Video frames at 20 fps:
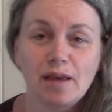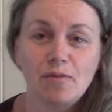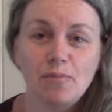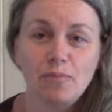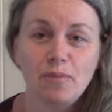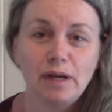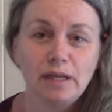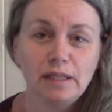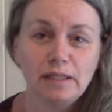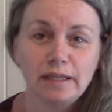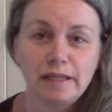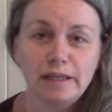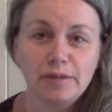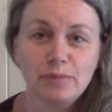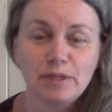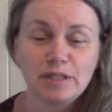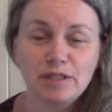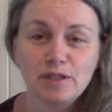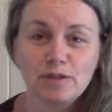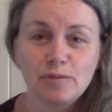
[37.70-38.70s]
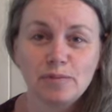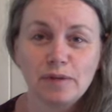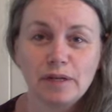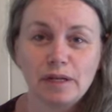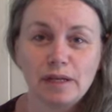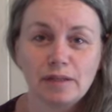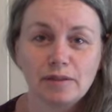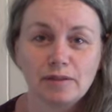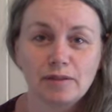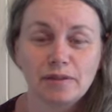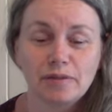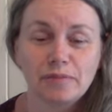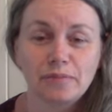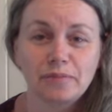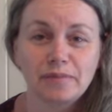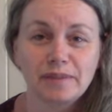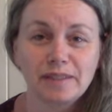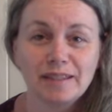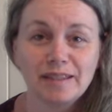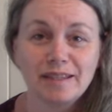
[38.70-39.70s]
My name is
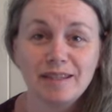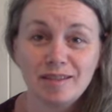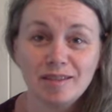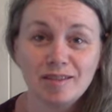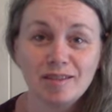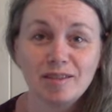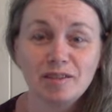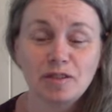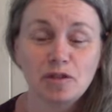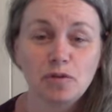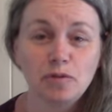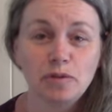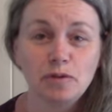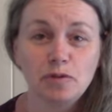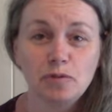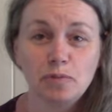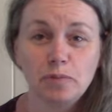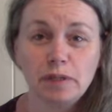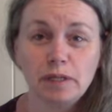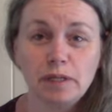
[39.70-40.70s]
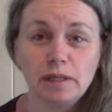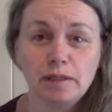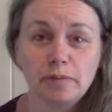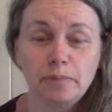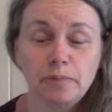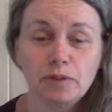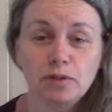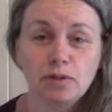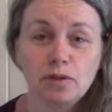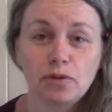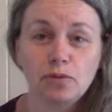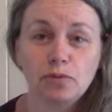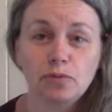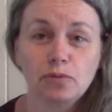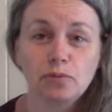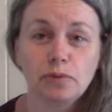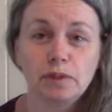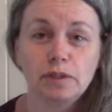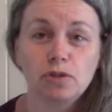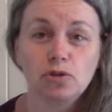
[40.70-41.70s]
Merete. This is going to be an episode
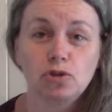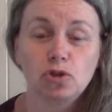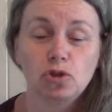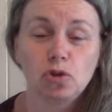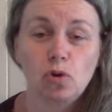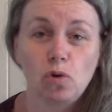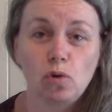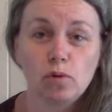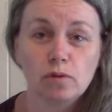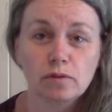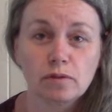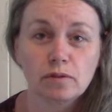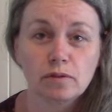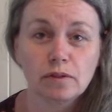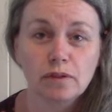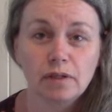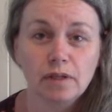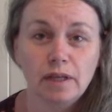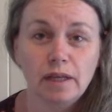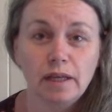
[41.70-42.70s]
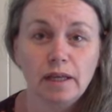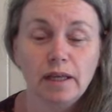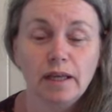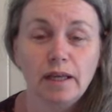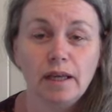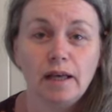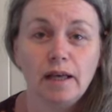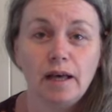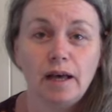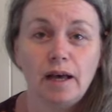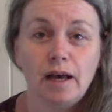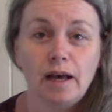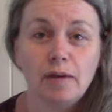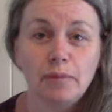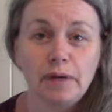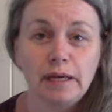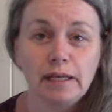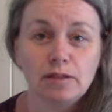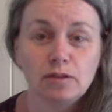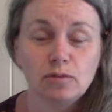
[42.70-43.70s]
with shawls. I
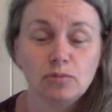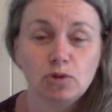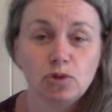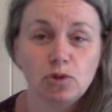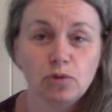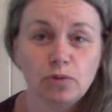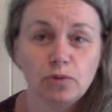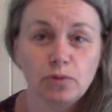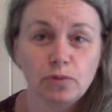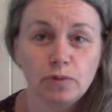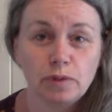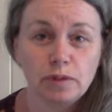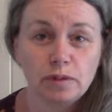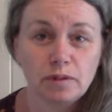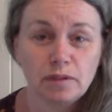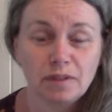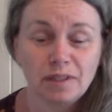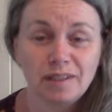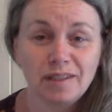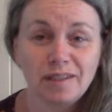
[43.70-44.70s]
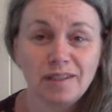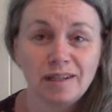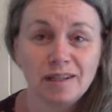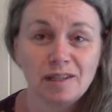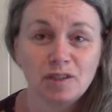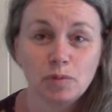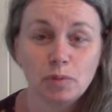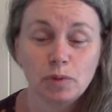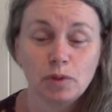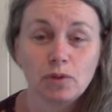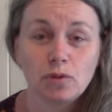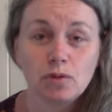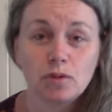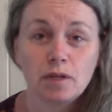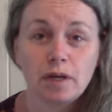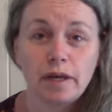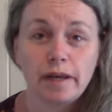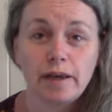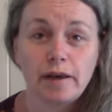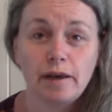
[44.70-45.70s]
make some short ones in English because
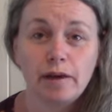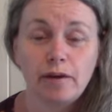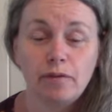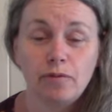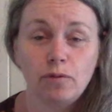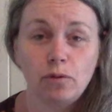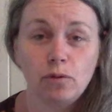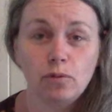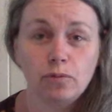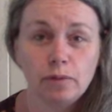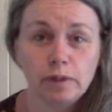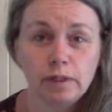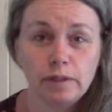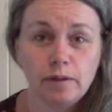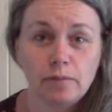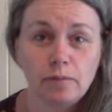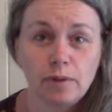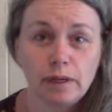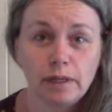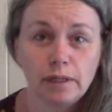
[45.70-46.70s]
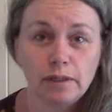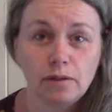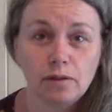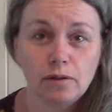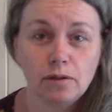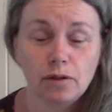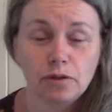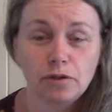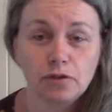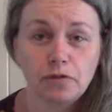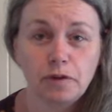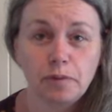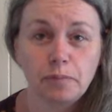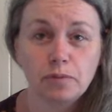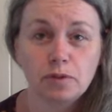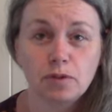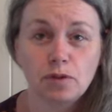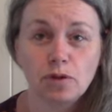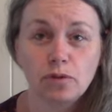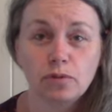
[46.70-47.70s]
I have already made a lot of
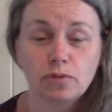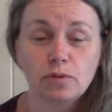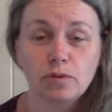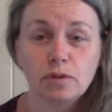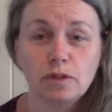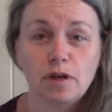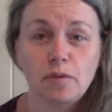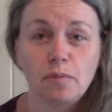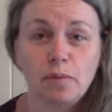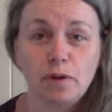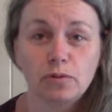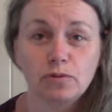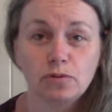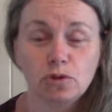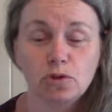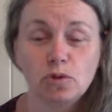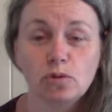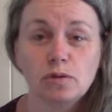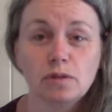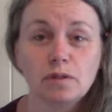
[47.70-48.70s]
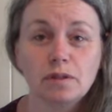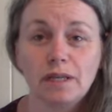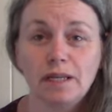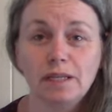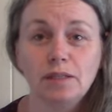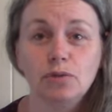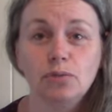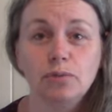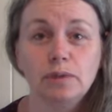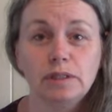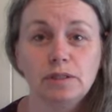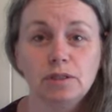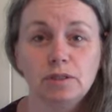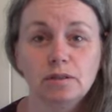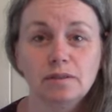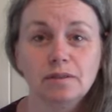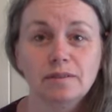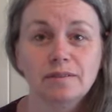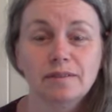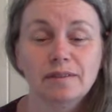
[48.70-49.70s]
episodes about shawls in Norwegian.